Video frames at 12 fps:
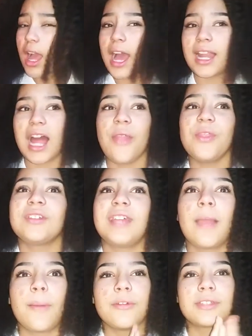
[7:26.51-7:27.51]
at this
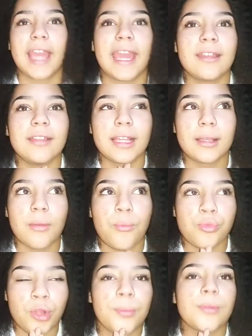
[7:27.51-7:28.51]
time I was getting like
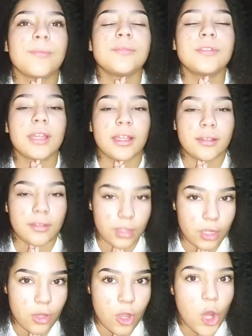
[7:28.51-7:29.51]
problems like
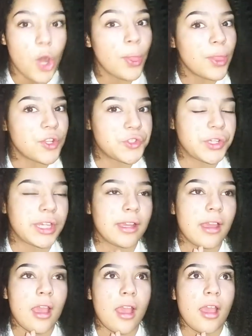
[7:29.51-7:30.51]
on the street
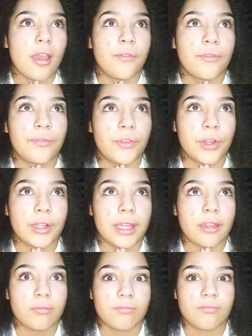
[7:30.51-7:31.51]
for
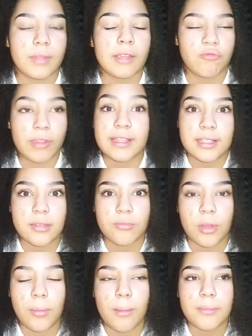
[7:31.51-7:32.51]
like racism
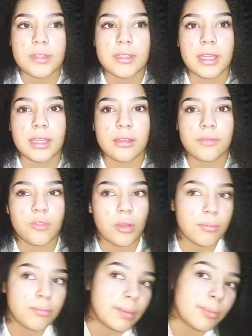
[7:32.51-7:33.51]
problems, like
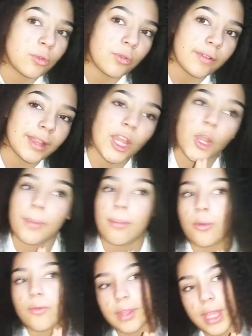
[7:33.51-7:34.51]
from people over there,
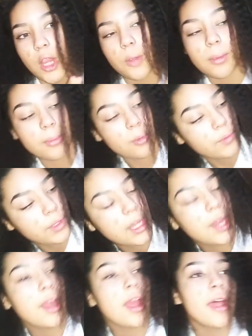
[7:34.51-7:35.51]
people over there, people over
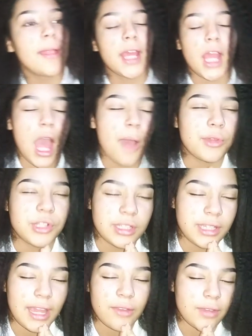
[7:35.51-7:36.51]
there. Like I was
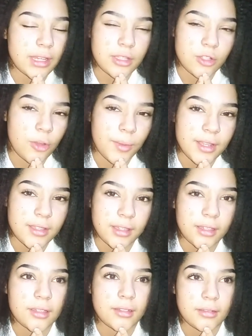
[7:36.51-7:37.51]
just getting racist comments
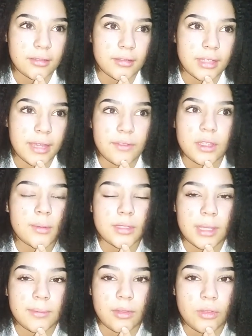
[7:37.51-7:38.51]
like every time I
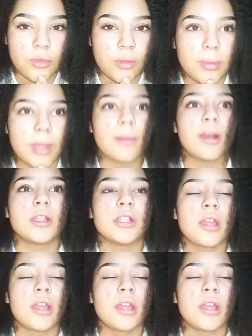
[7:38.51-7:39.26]
stepped out the door, pretty much.